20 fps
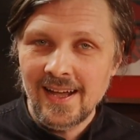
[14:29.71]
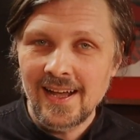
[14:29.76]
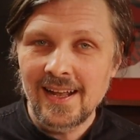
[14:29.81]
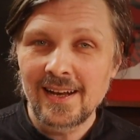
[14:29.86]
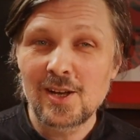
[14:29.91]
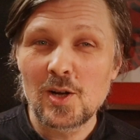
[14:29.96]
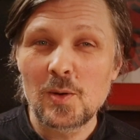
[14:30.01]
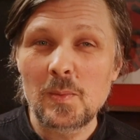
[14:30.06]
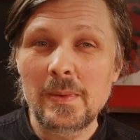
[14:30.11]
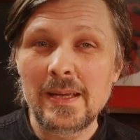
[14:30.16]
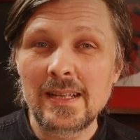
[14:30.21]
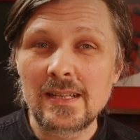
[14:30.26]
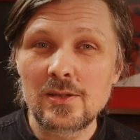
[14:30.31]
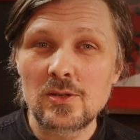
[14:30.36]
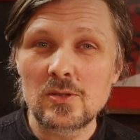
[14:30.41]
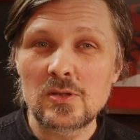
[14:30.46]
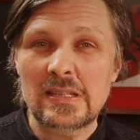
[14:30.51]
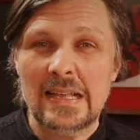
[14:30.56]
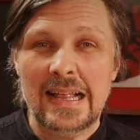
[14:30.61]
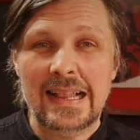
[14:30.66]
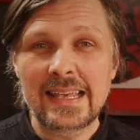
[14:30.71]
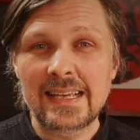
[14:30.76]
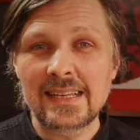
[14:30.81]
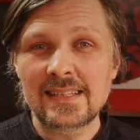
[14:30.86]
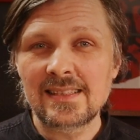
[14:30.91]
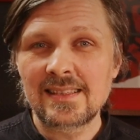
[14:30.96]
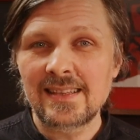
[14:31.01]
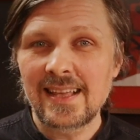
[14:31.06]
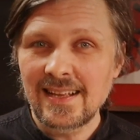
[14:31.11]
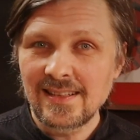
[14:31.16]
and commit to selling
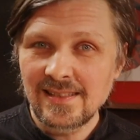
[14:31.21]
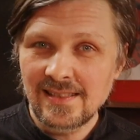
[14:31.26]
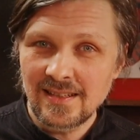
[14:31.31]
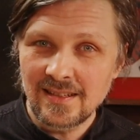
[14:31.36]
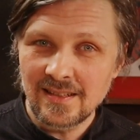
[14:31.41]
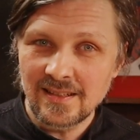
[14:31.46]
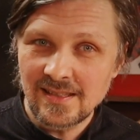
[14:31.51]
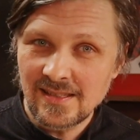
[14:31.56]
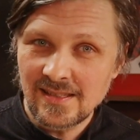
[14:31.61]
stencil